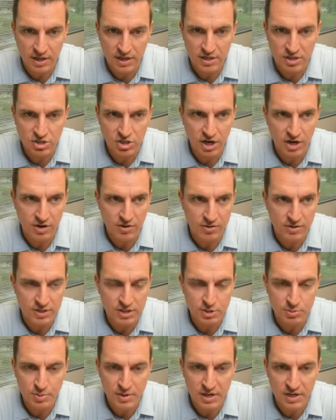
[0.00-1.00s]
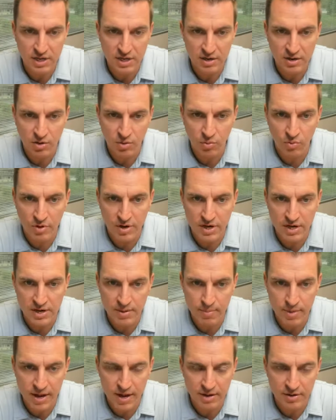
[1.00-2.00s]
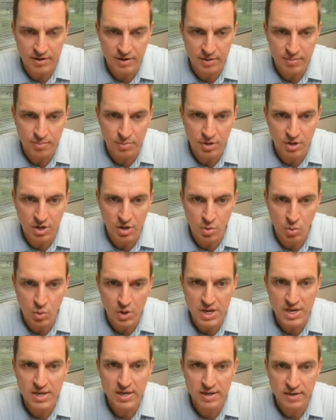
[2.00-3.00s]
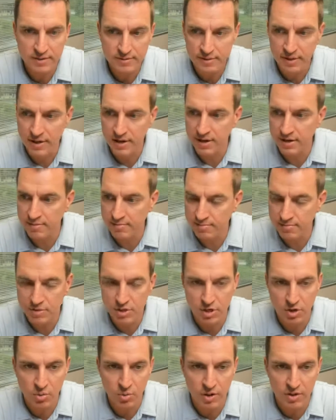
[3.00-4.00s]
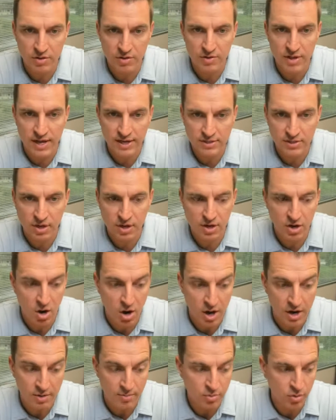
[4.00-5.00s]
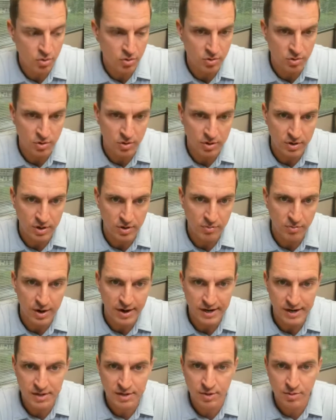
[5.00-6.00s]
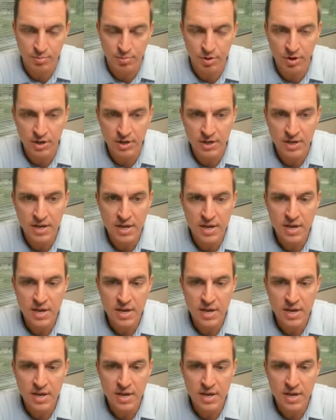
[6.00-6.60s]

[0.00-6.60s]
I, generally speaking, read about a book a week, whether that's on Audible or a regular book.